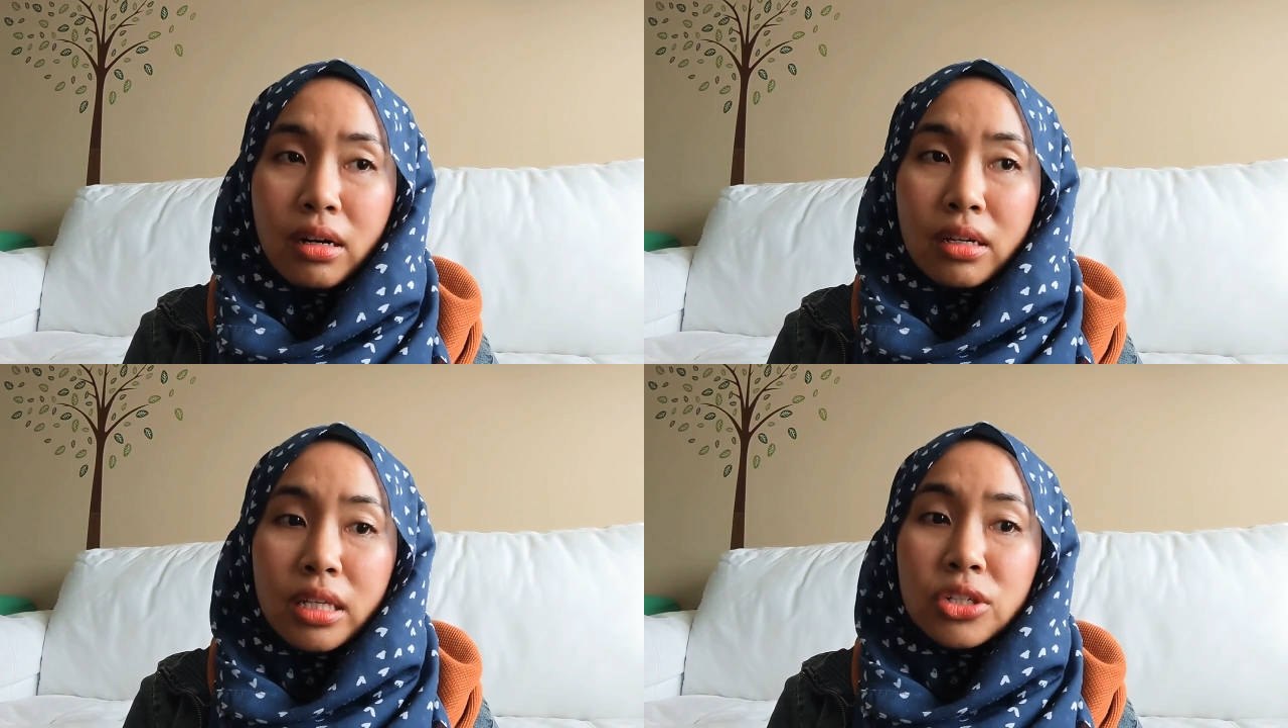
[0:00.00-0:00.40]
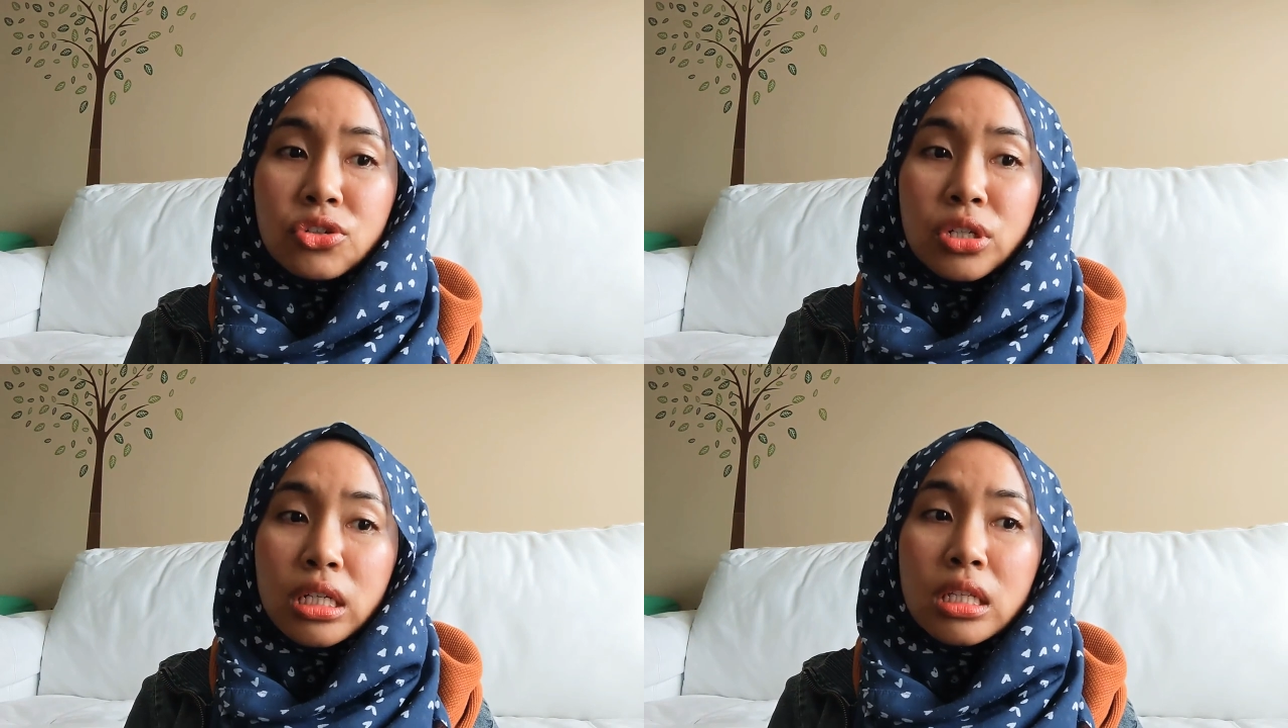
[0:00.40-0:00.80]
They
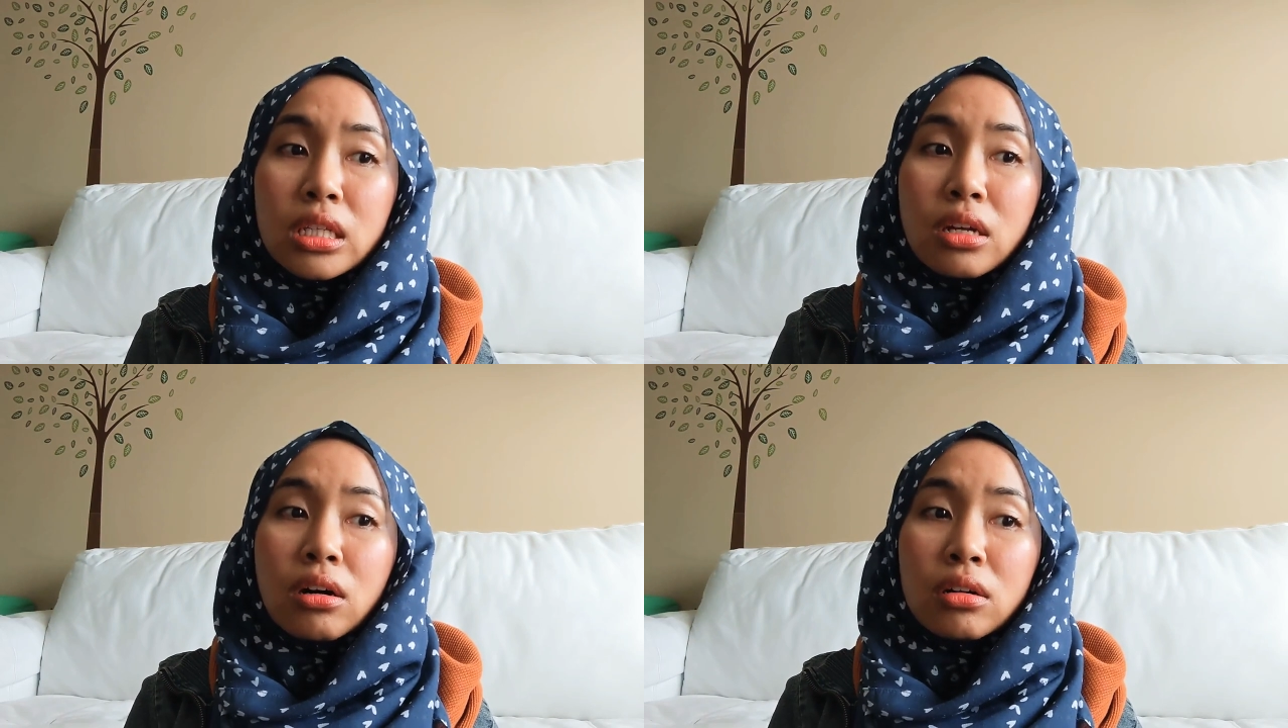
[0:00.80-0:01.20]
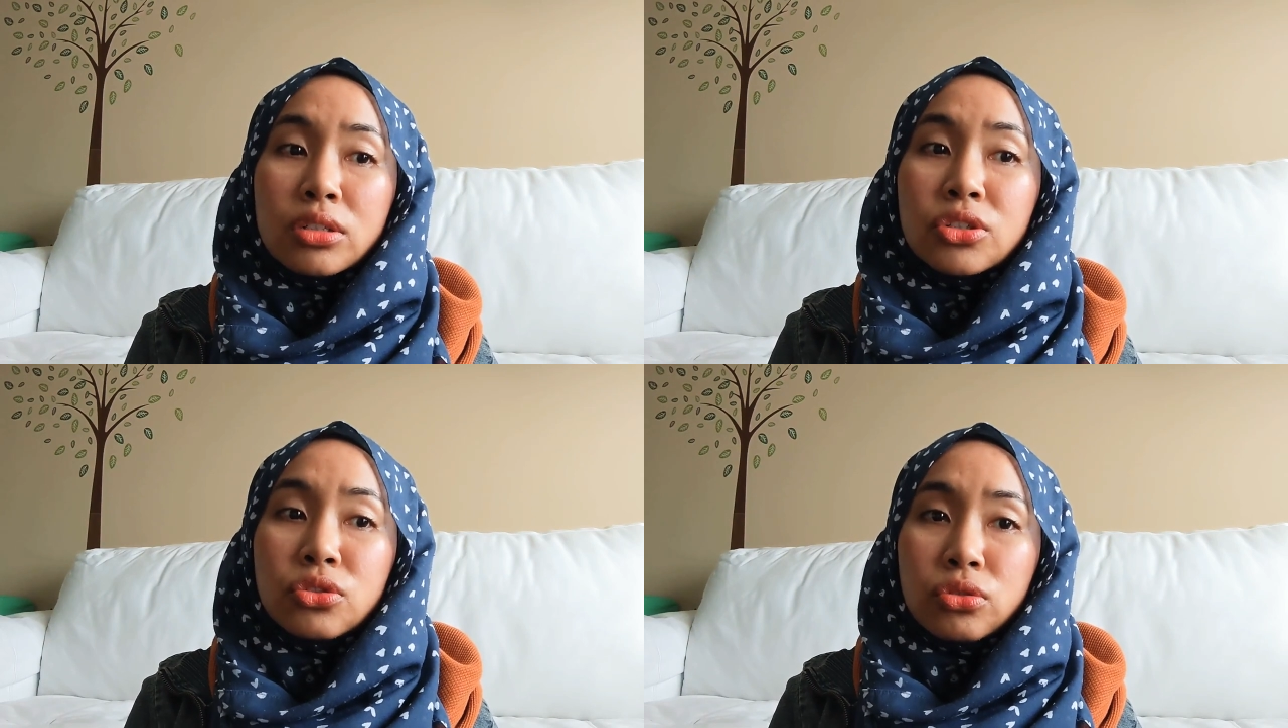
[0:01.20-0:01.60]
treat all the
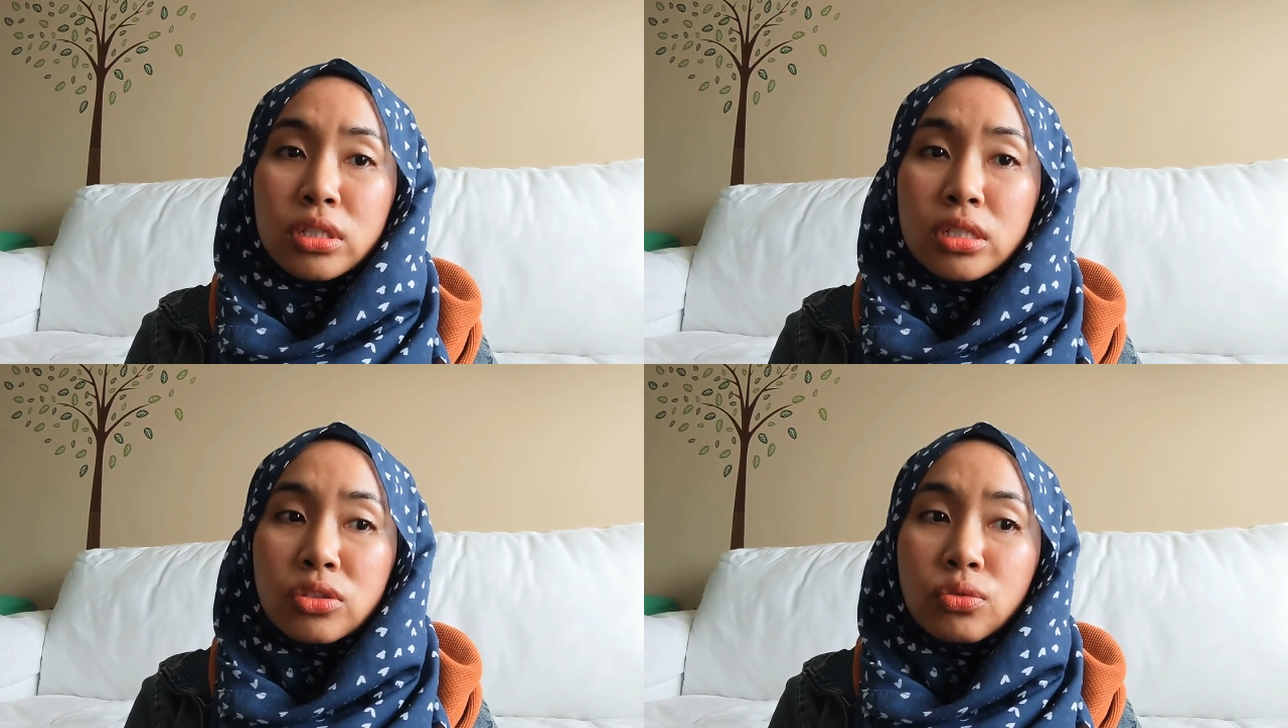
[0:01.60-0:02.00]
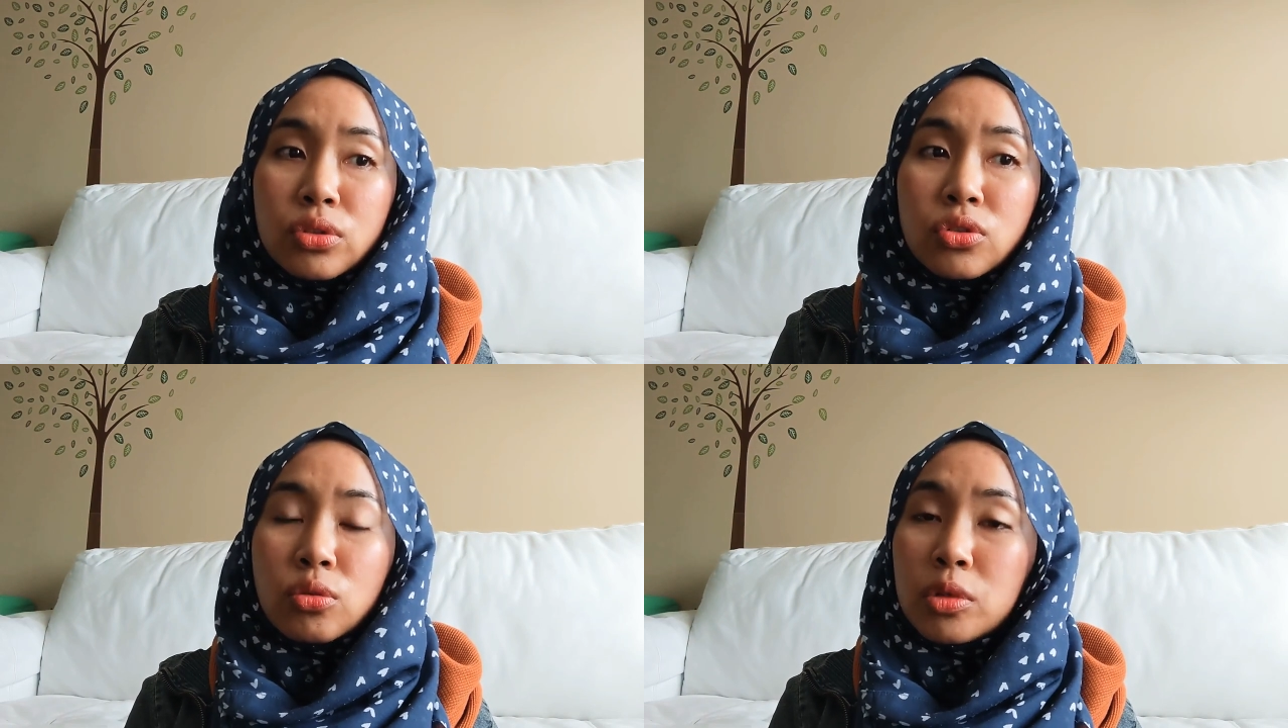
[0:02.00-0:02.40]
students with
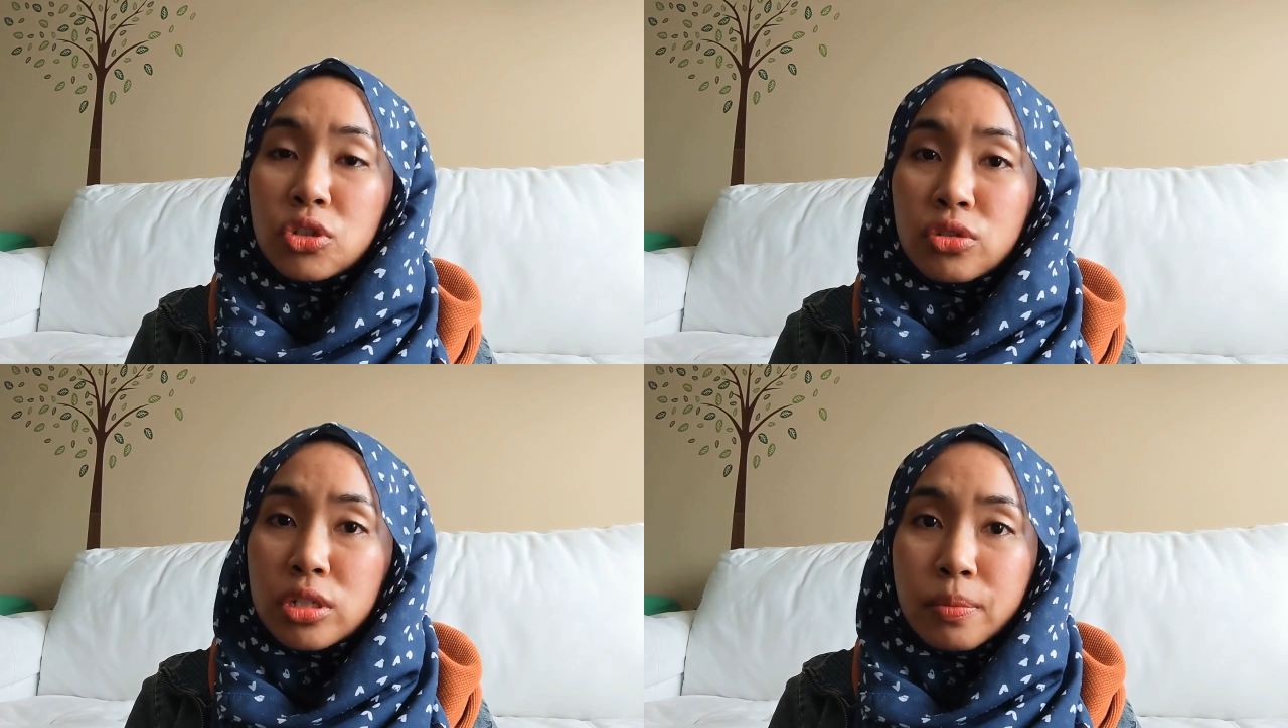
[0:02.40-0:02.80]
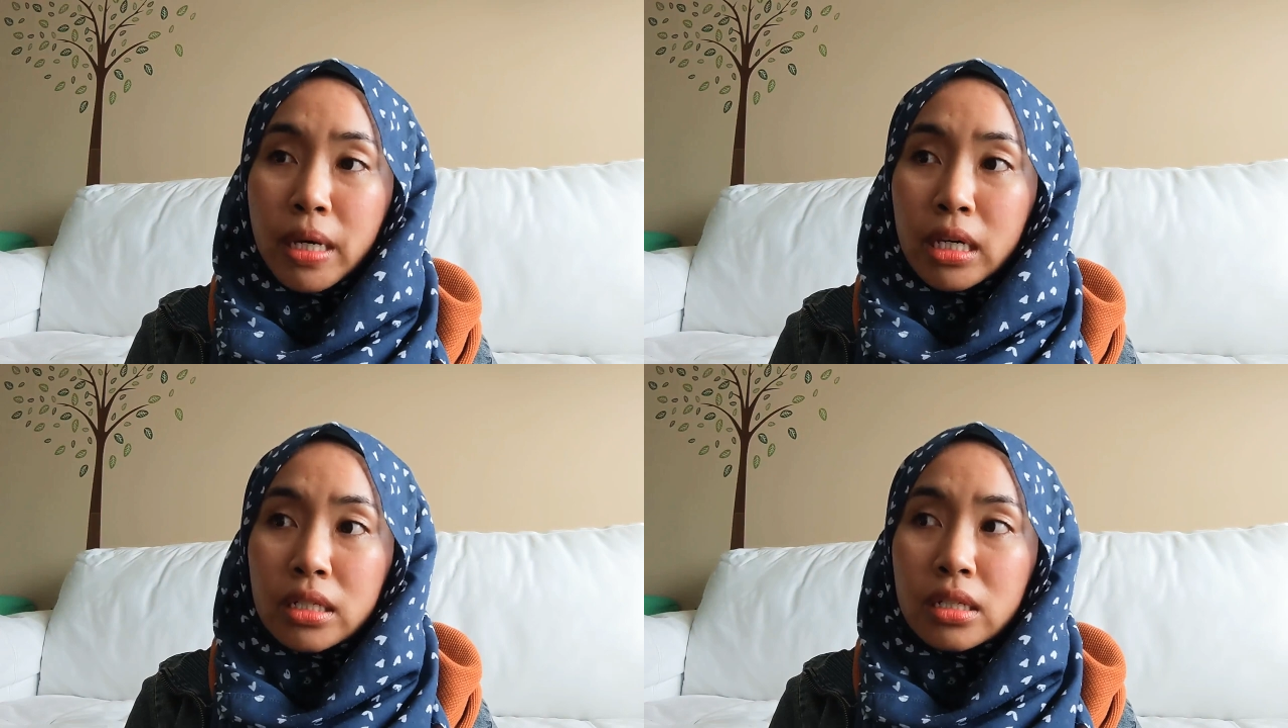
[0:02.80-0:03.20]
so much
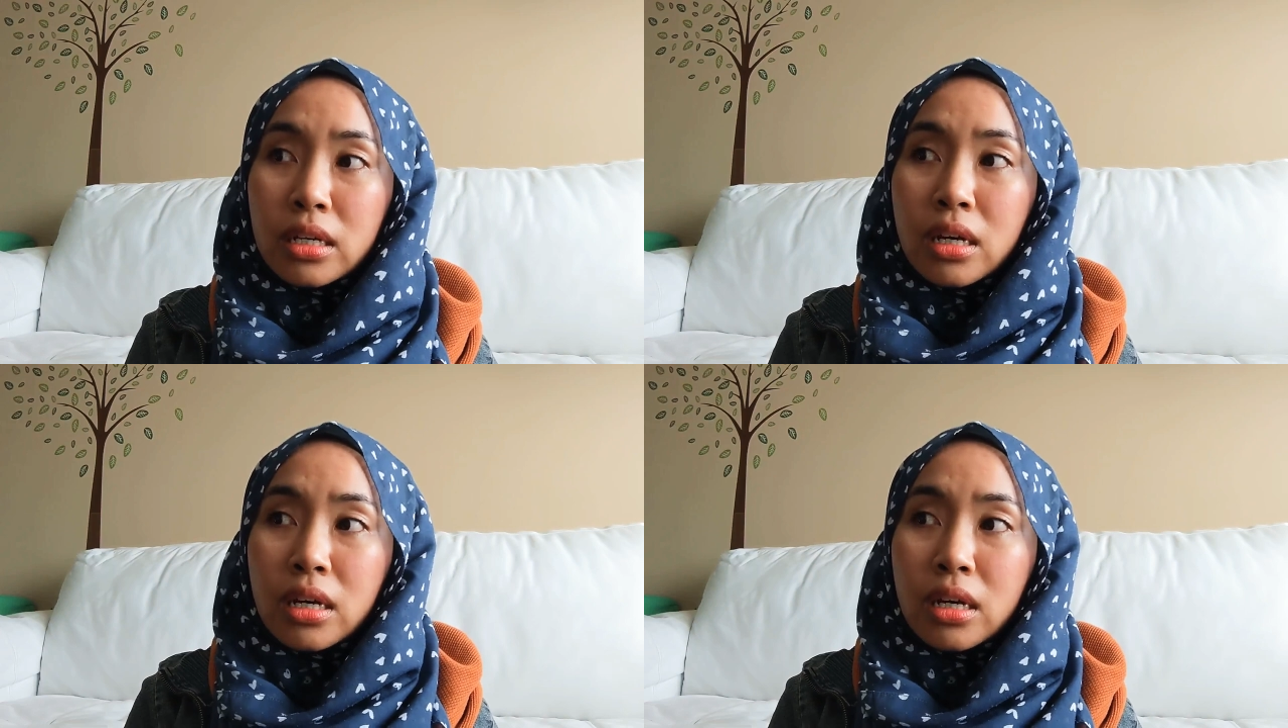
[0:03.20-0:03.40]
respect,